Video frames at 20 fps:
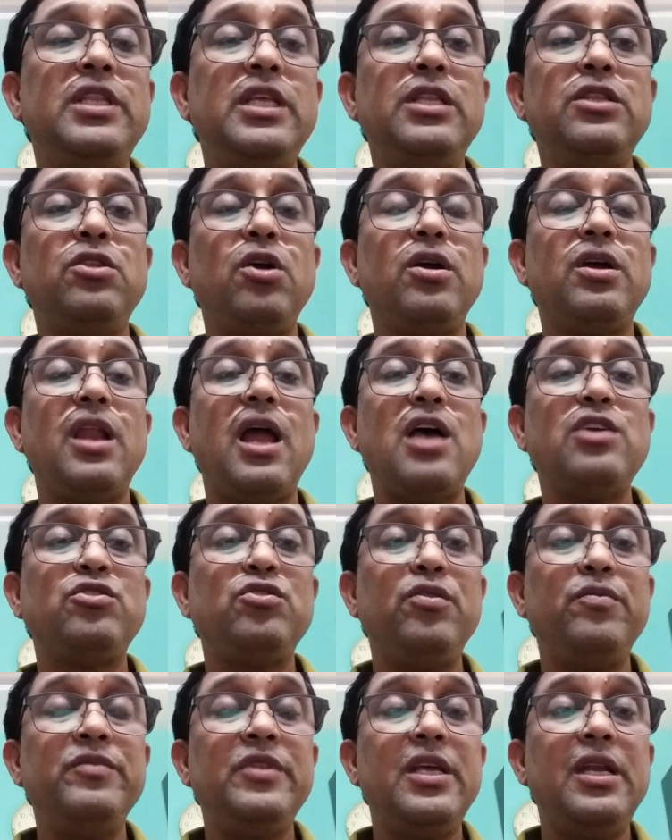the
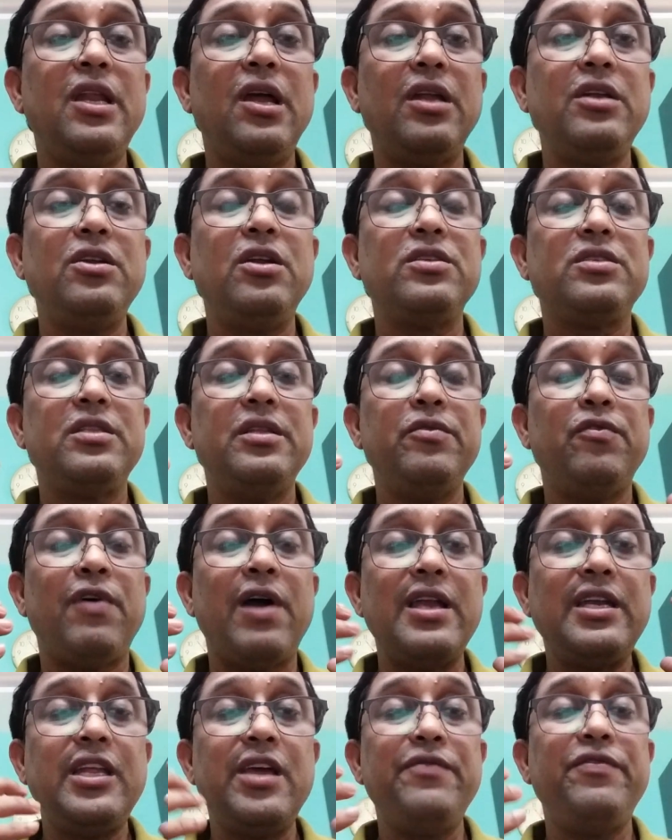classroom, the learners, the
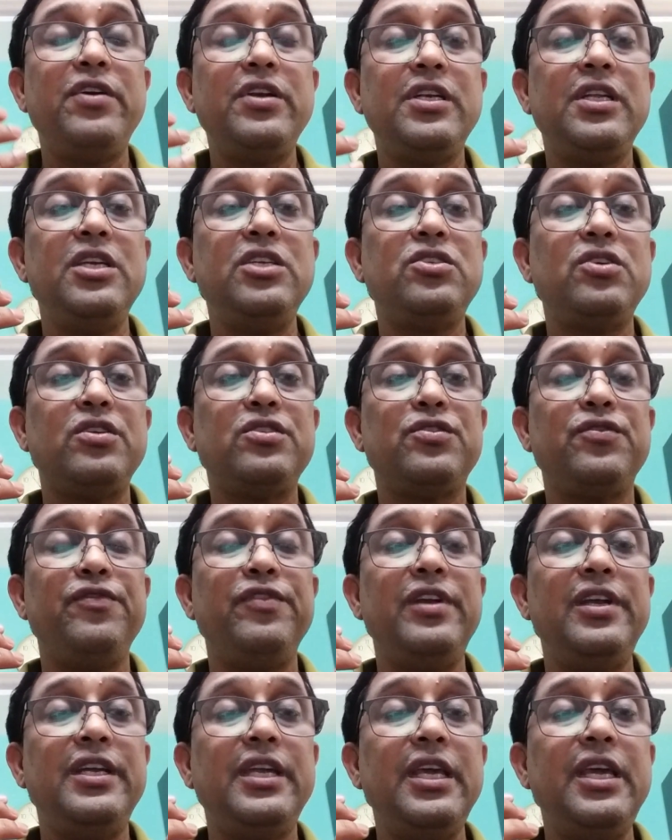whatever teachers
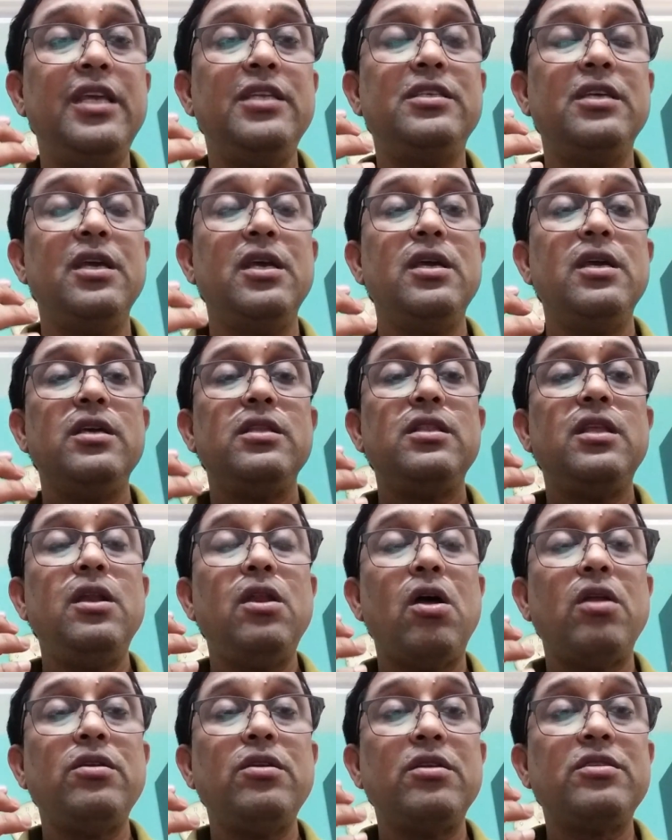will teach, the
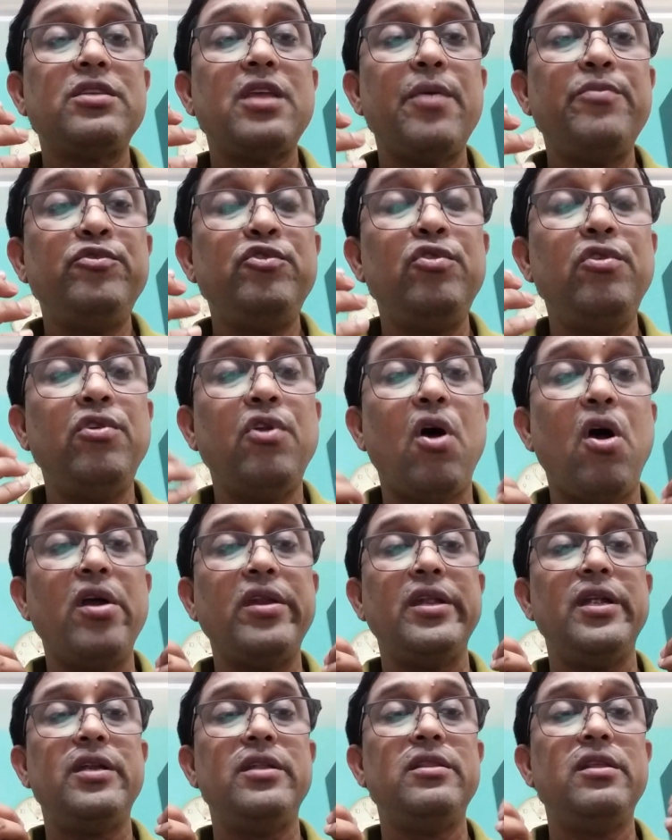learners have to
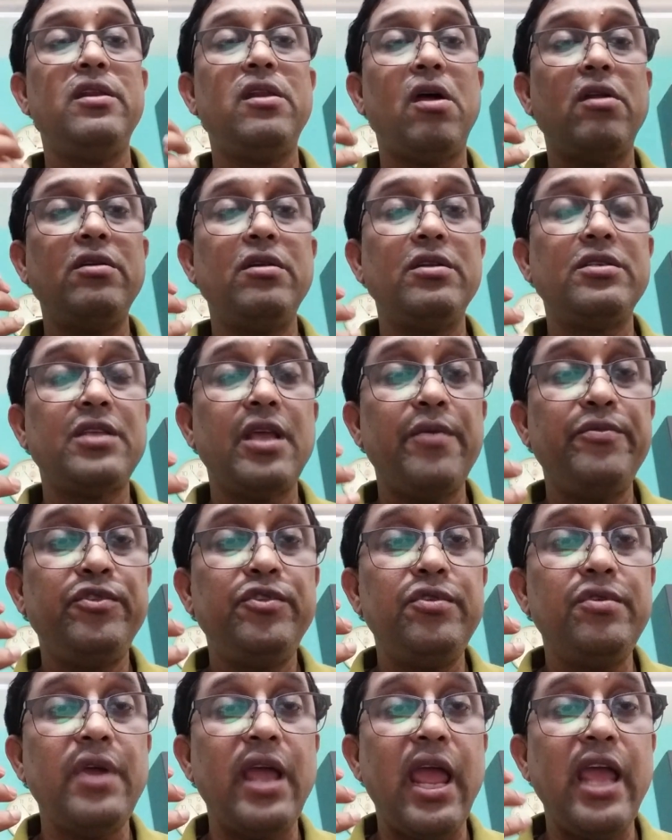learn it, the learners have
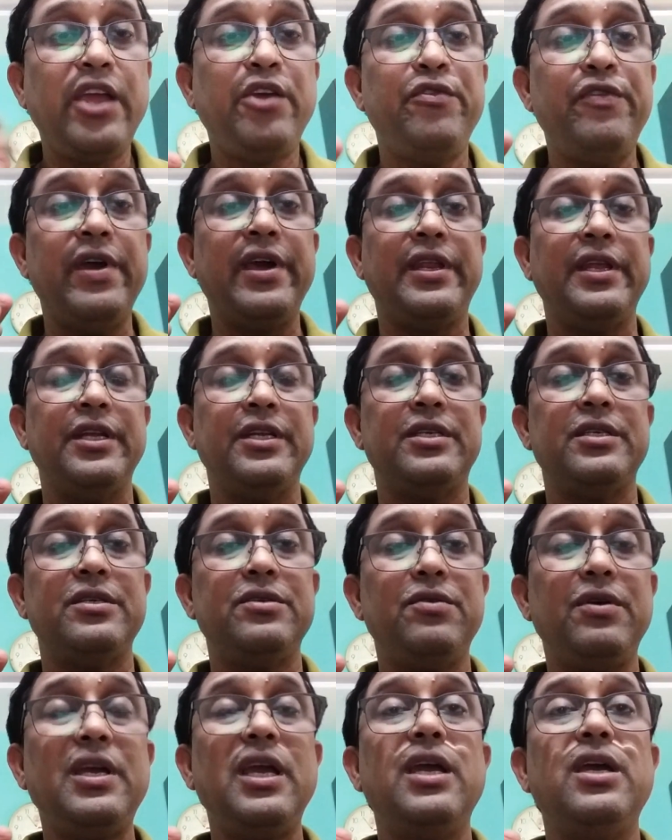to acquire it.
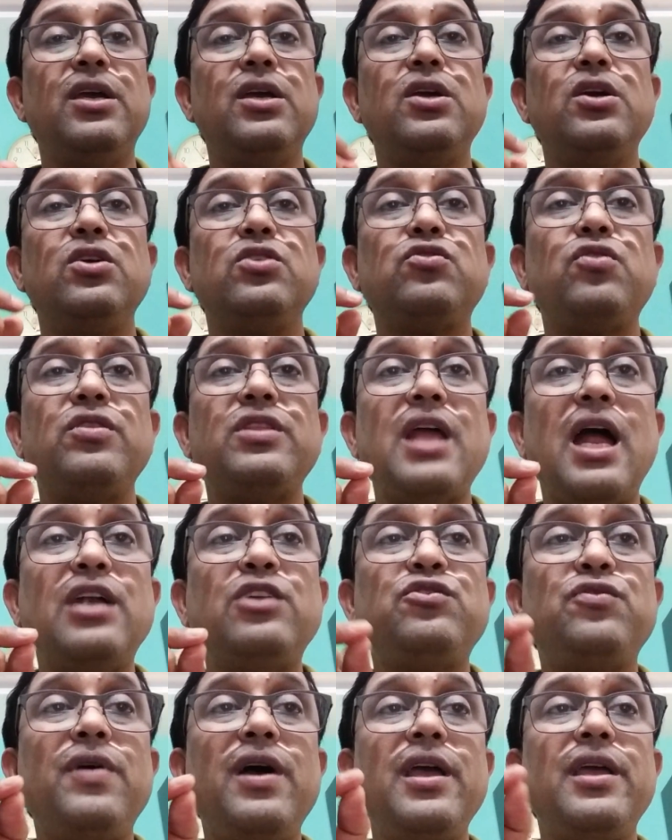Okay, so
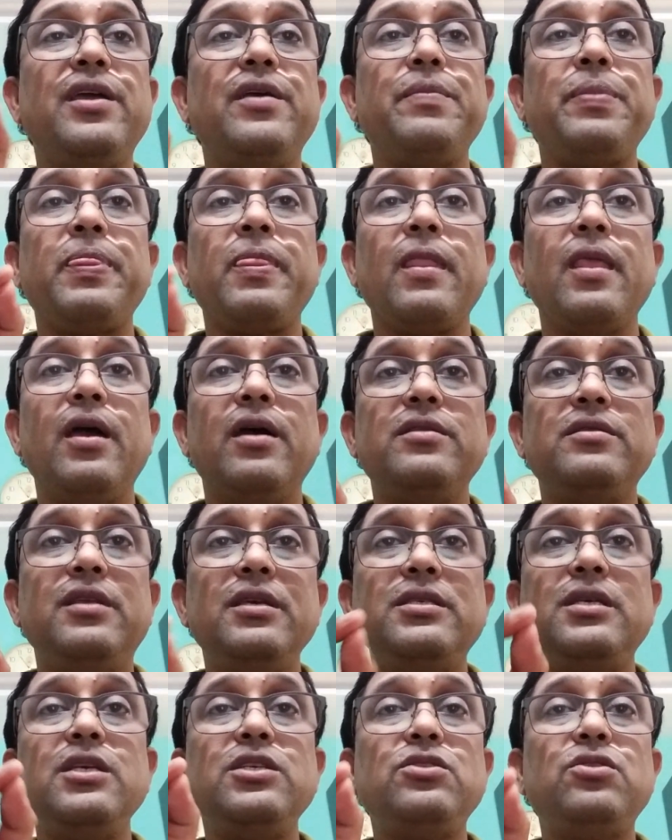that's why
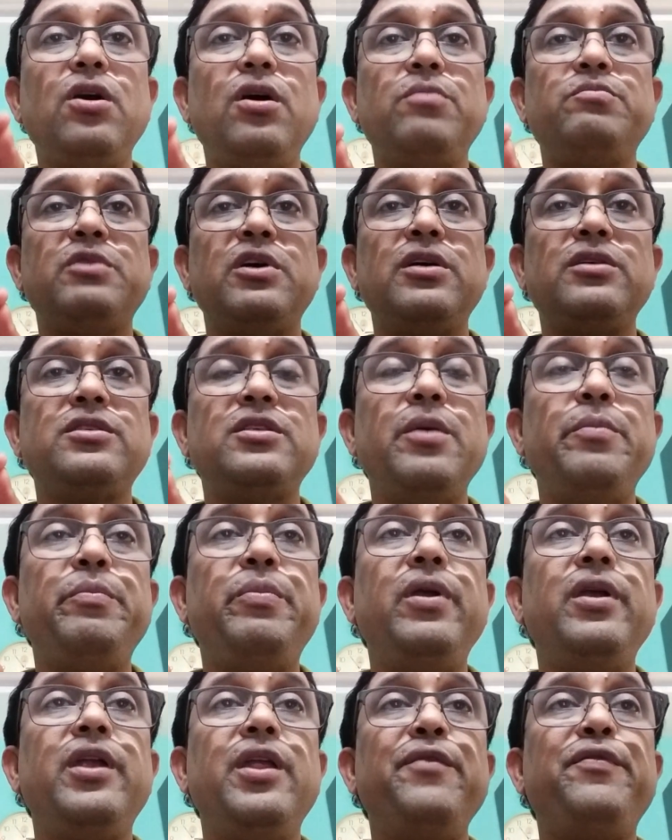this is the
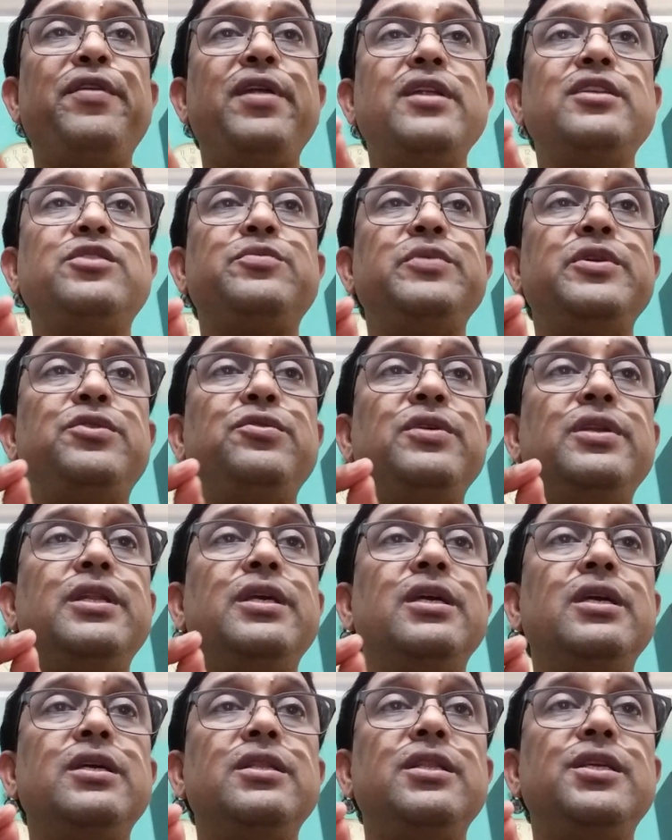simple difference
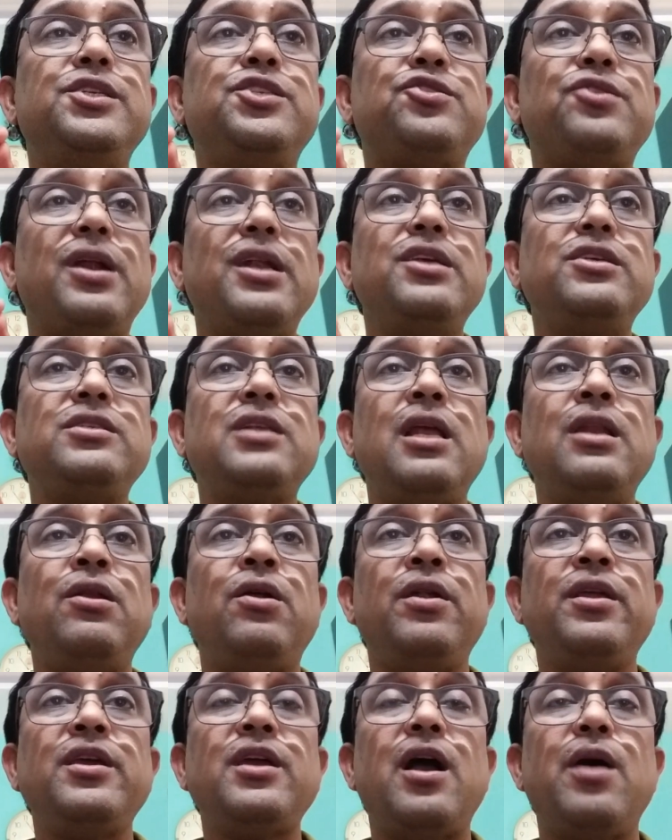between the traditional
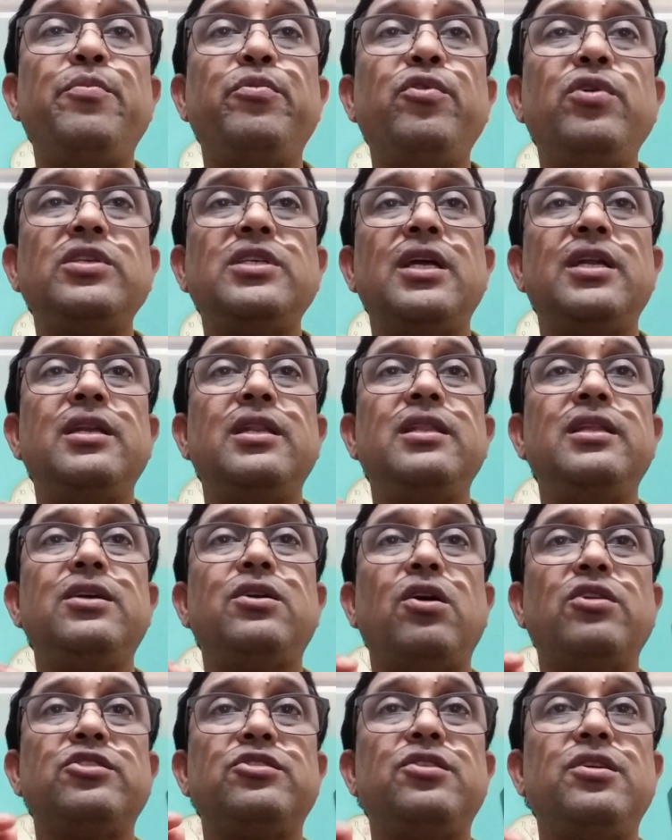learning approach and the
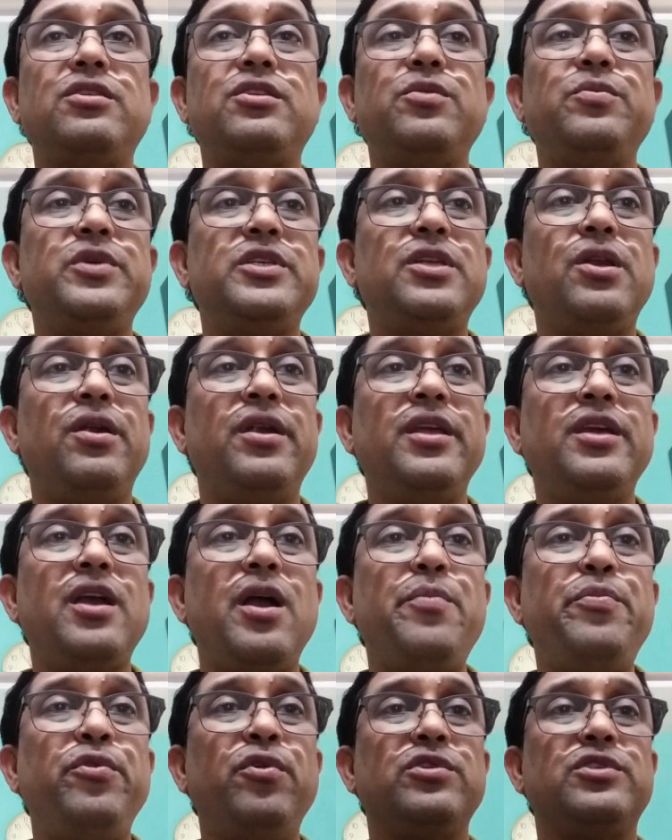constructivist learning
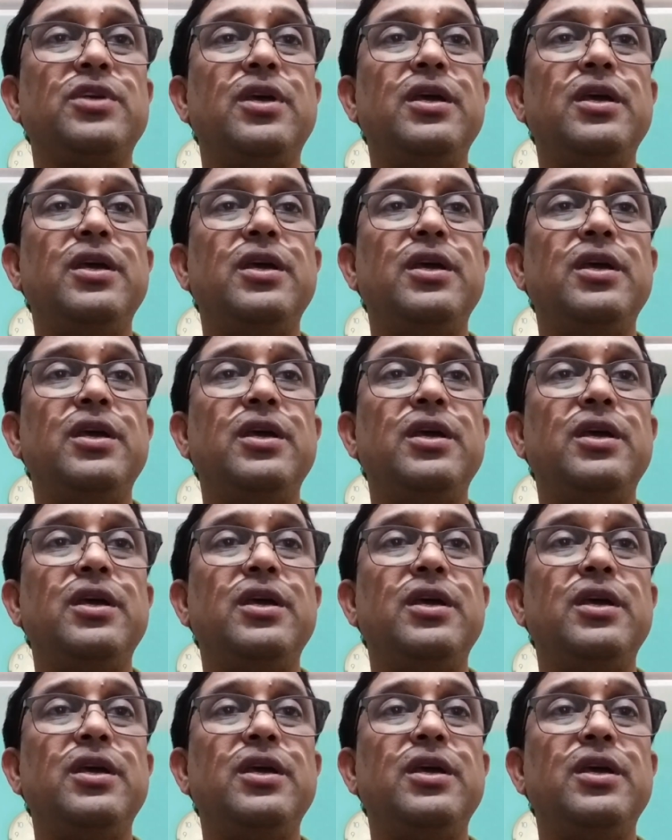approach.